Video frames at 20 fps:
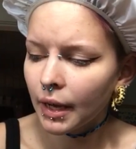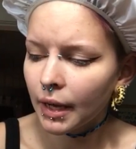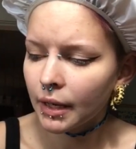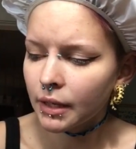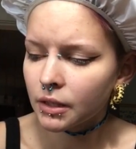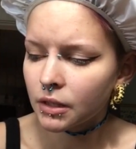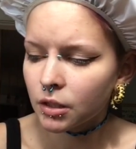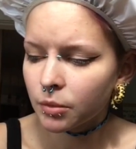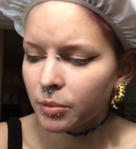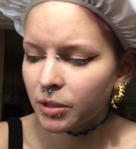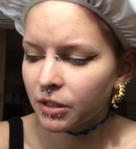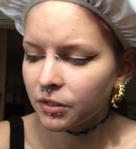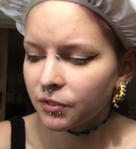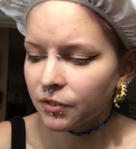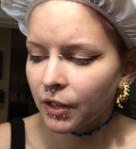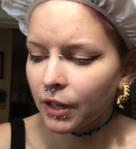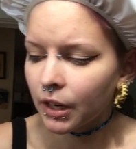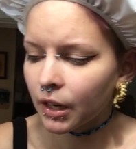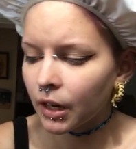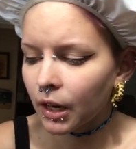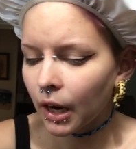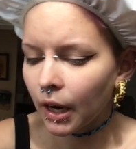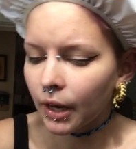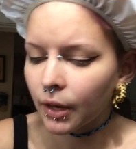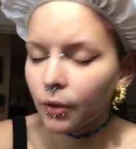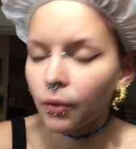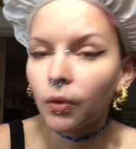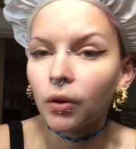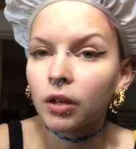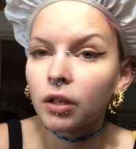and to be fair, I
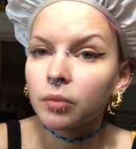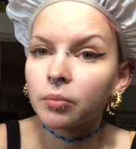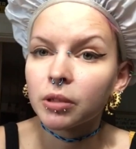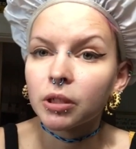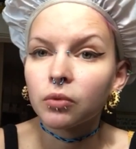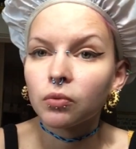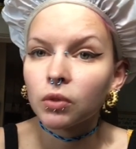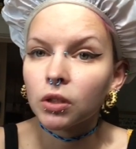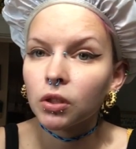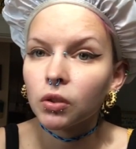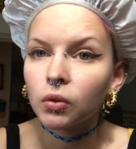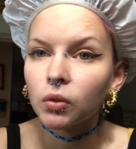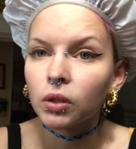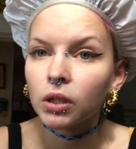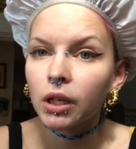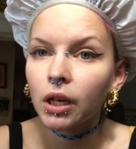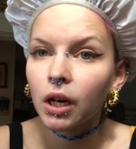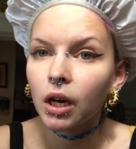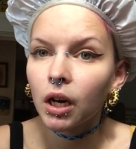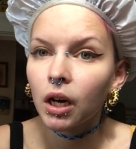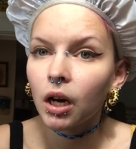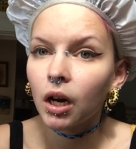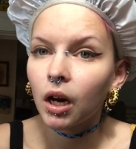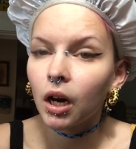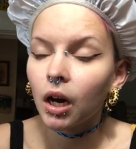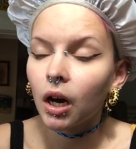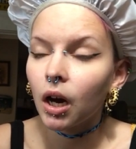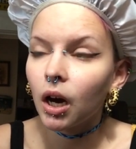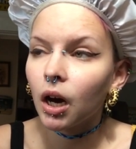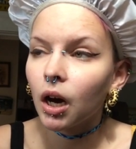don't want to be rude.
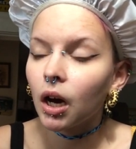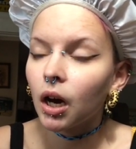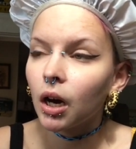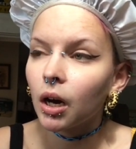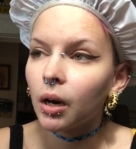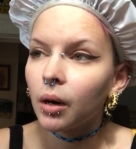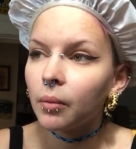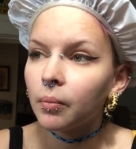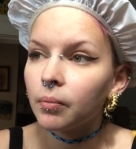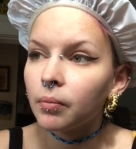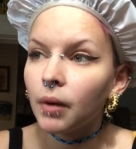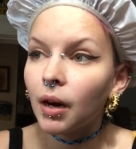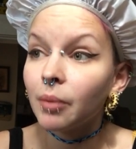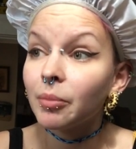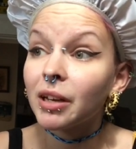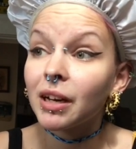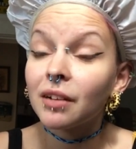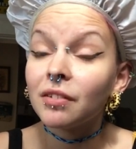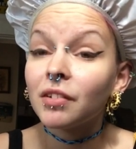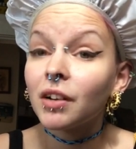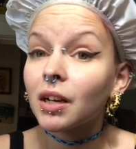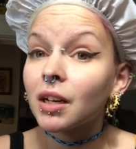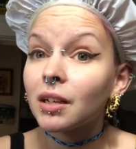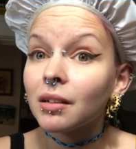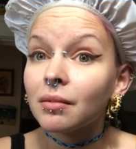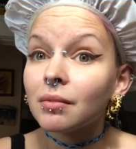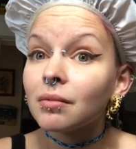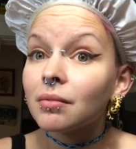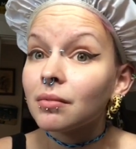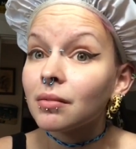I mean, I
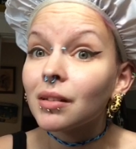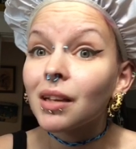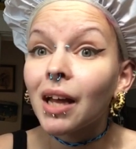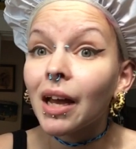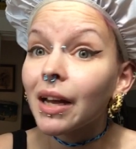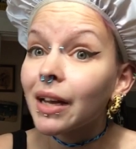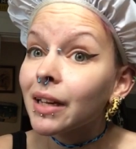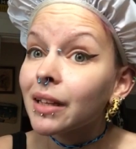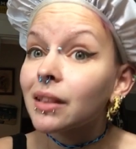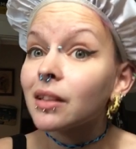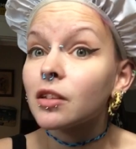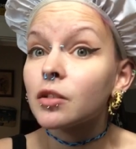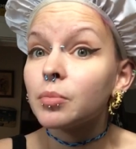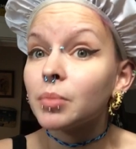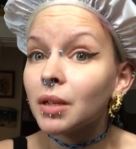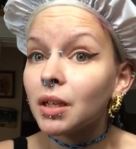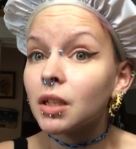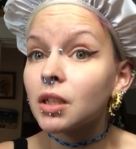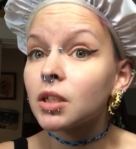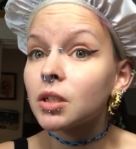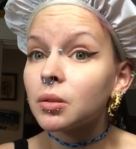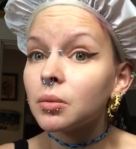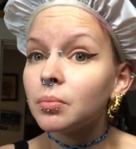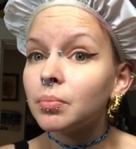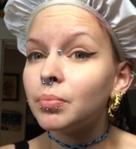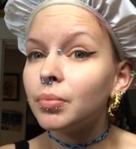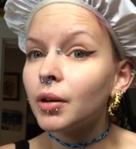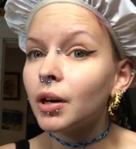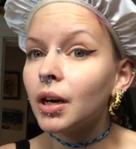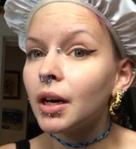fucking hate this bitch,
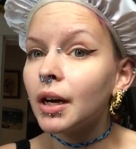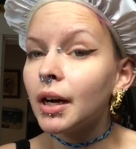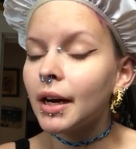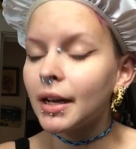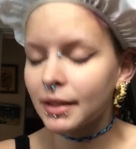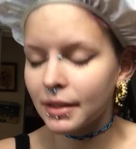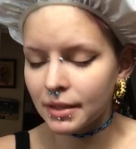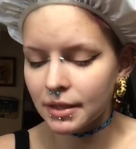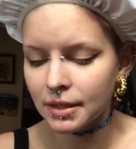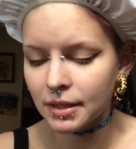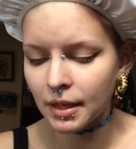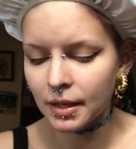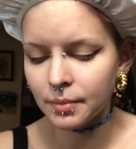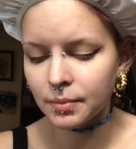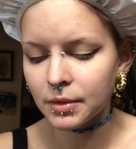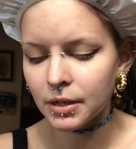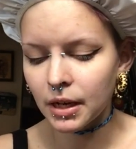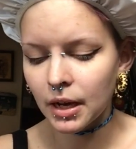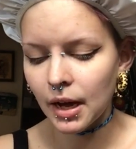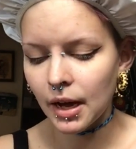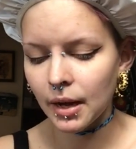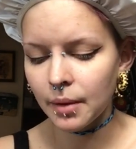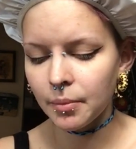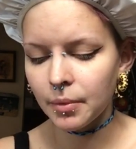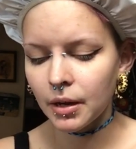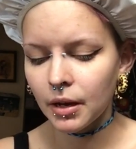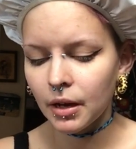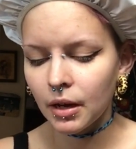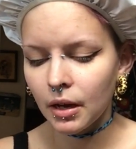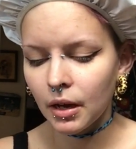but at the same
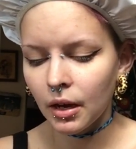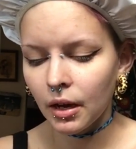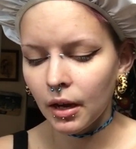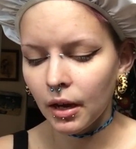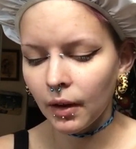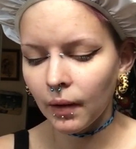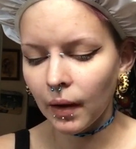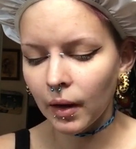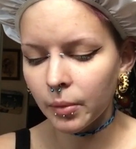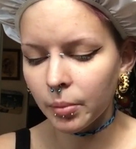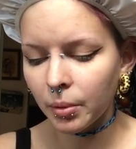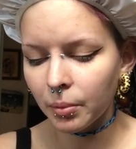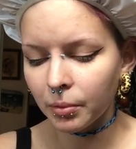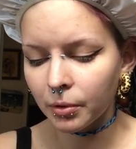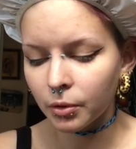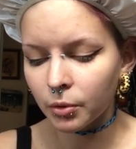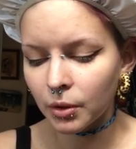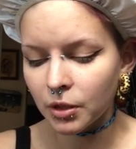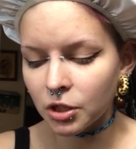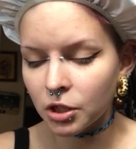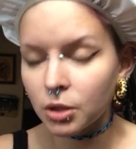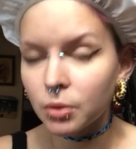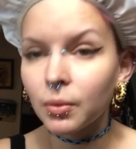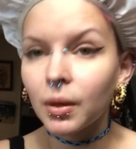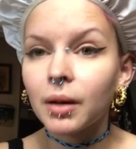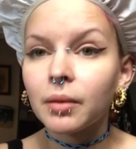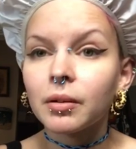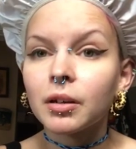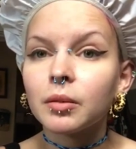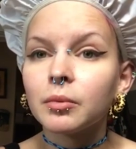time, a lot of people are questioning
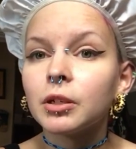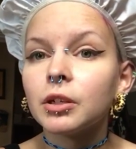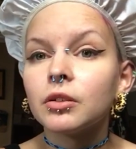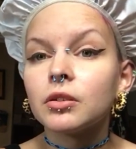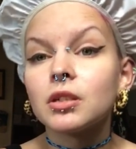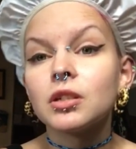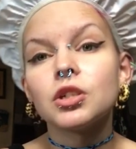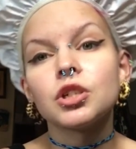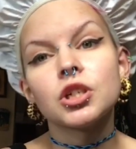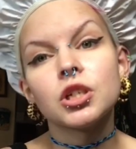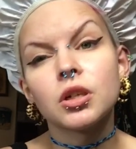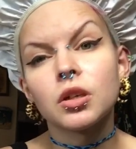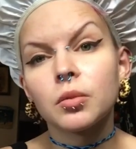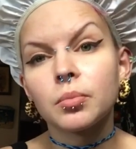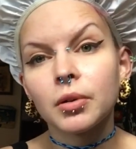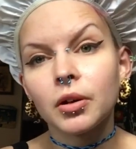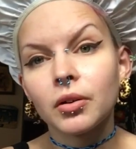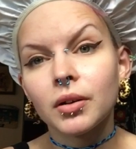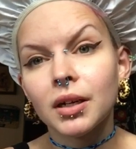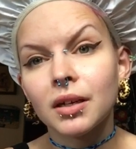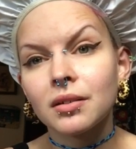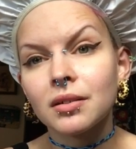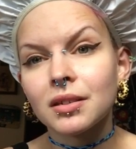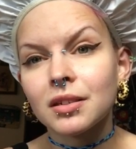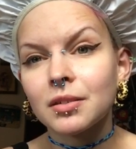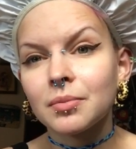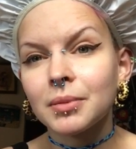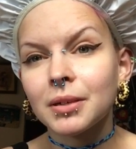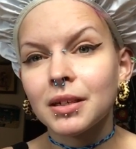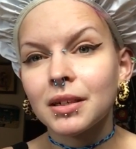why I'm going to be using she, her pronouns.
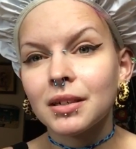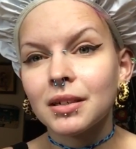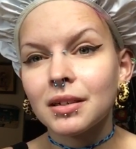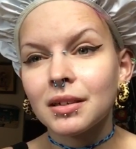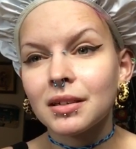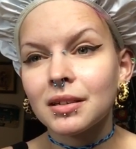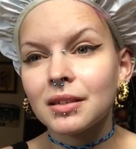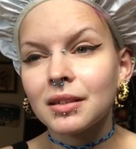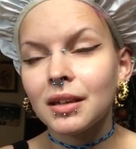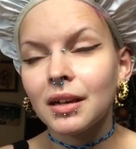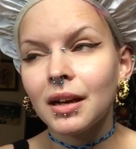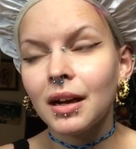It's because